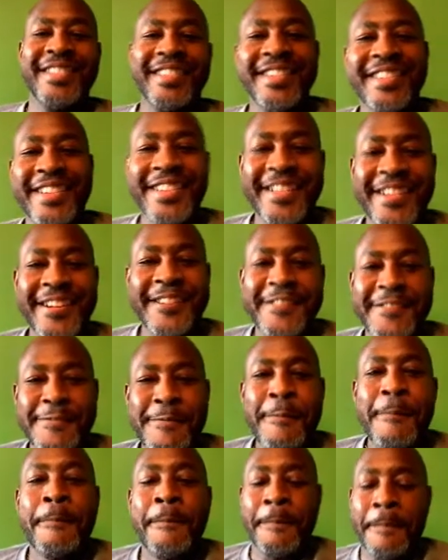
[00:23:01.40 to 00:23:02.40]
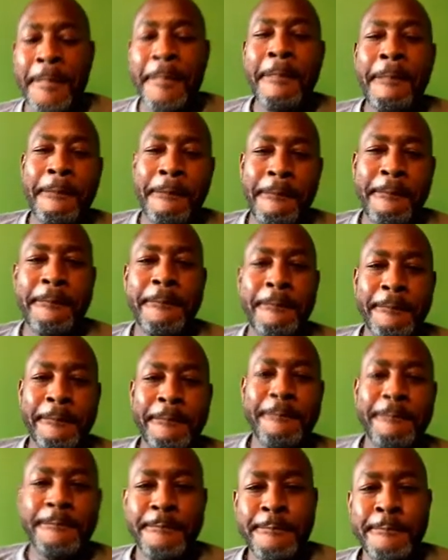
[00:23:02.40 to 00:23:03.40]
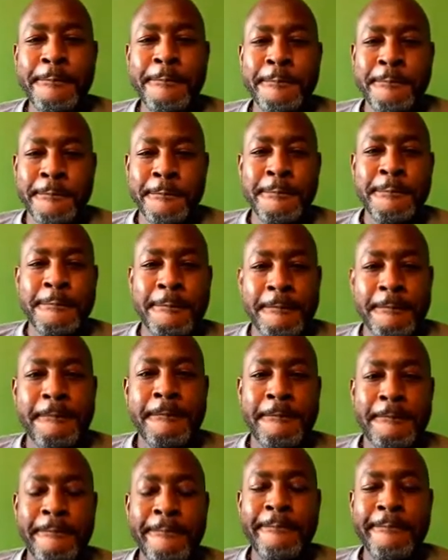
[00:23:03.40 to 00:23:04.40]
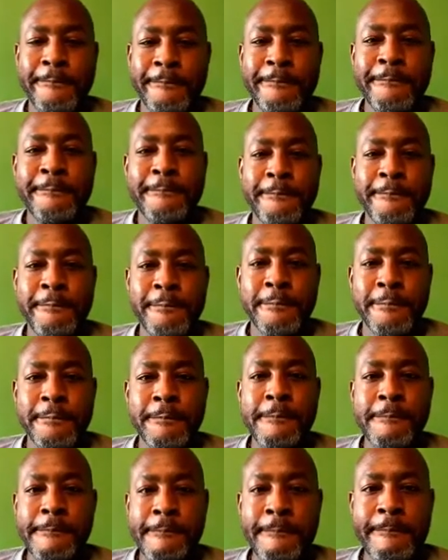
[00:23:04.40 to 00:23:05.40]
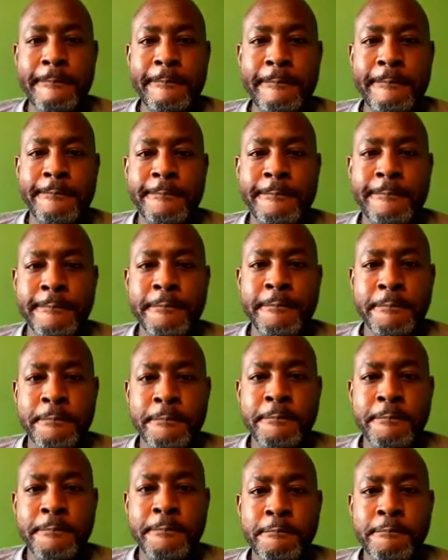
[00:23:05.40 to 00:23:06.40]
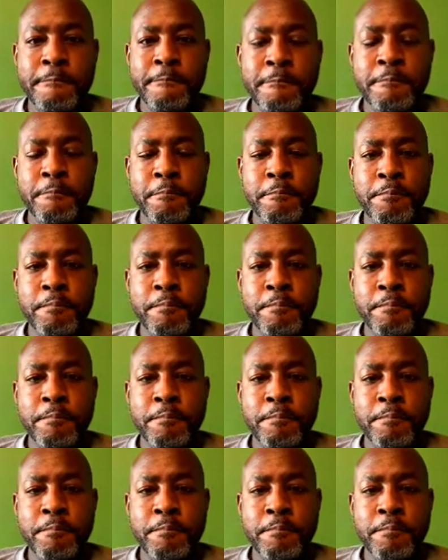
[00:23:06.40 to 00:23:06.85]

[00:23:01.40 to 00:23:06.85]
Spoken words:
[no speech]